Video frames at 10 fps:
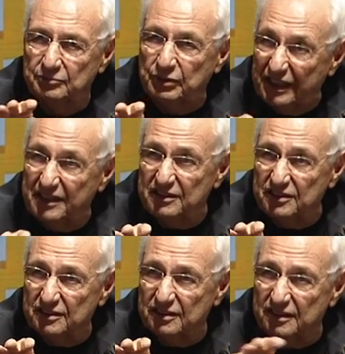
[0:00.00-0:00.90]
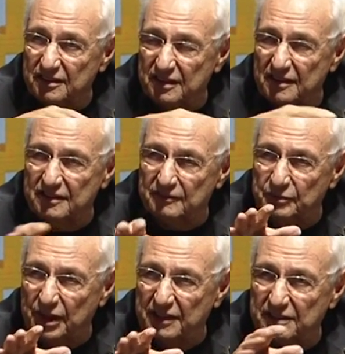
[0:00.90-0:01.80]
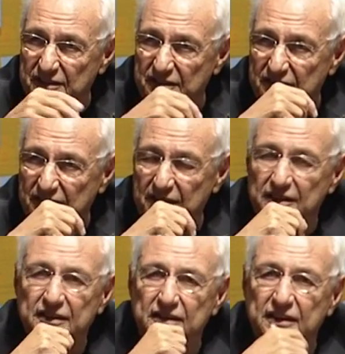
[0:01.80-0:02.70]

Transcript: place, the sense of place, and,